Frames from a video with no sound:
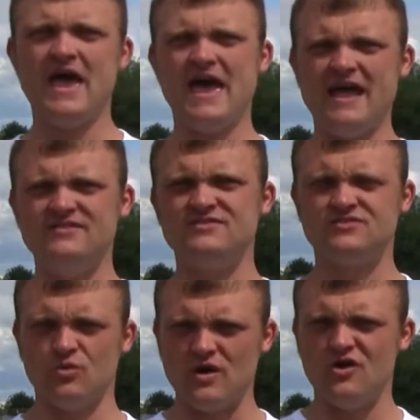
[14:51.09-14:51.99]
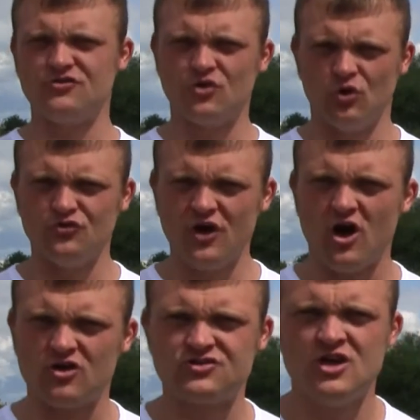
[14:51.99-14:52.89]
Hence the word Goole
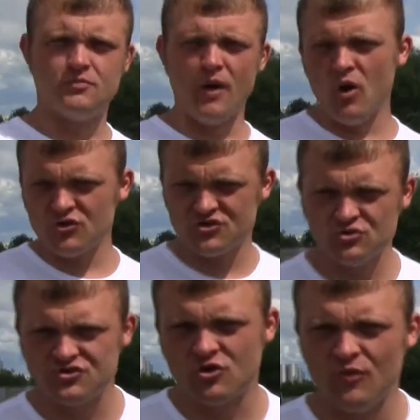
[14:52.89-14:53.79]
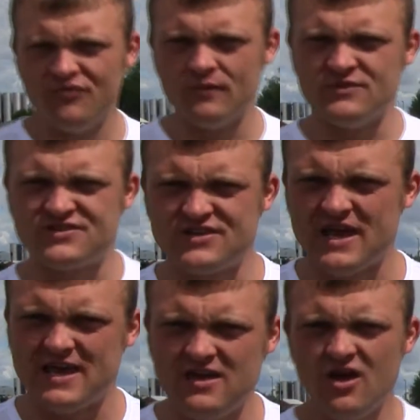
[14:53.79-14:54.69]
Docks. Boats used to come from the
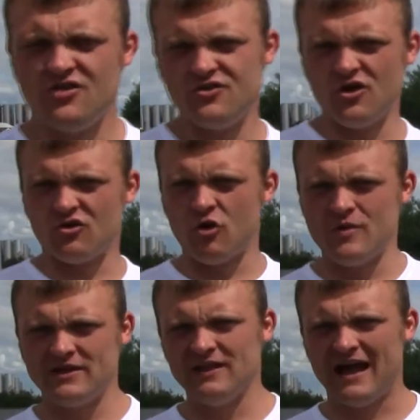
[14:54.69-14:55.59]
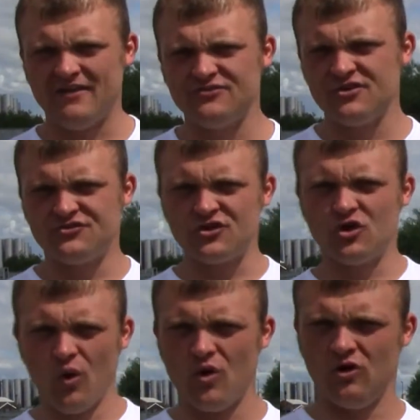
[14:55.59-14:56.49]
sea and come inland to
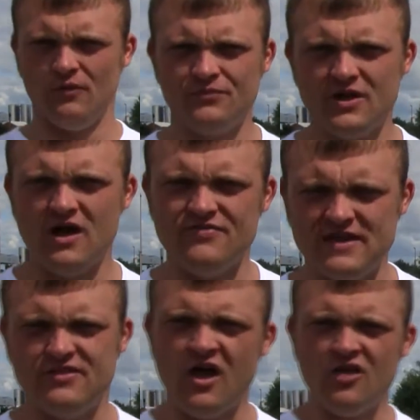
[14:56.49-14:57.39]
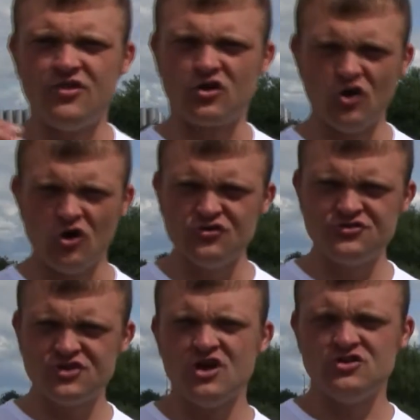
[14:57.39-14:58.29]
Goole, and then the
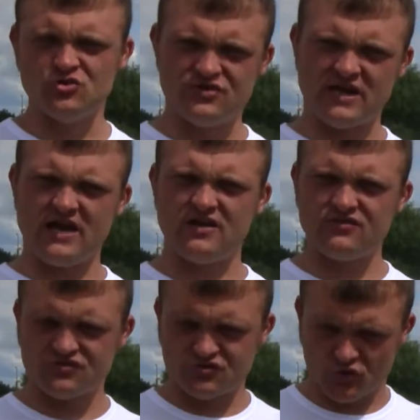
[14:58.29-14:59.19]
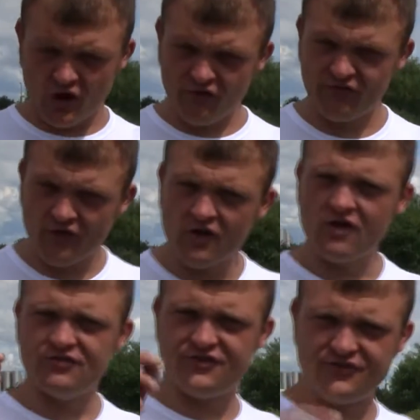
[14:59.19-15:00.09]
goods used to get took off
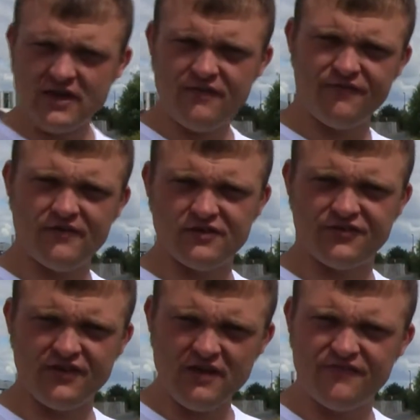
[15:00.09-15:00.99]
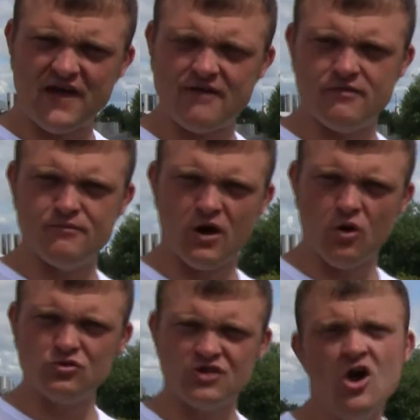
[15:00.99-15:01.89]
the seafaring
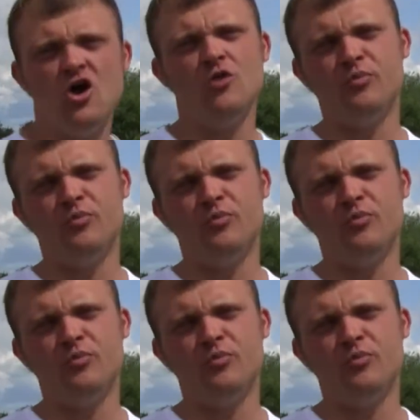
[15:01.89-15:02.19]
boats and